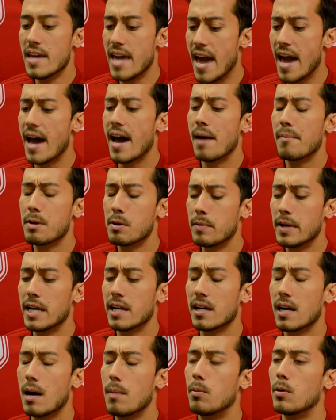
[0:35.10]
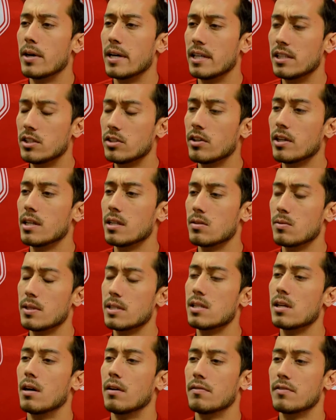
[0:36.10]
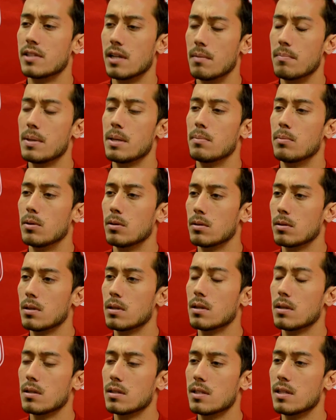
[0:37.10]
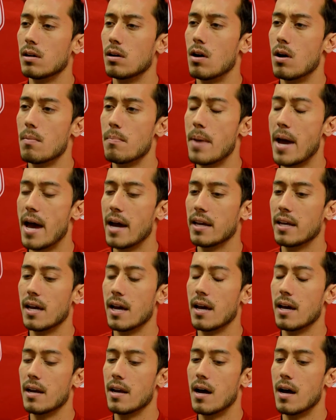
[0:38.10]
Yeah, I mean, we had a couple injuries. We still have some people still aren't back yet.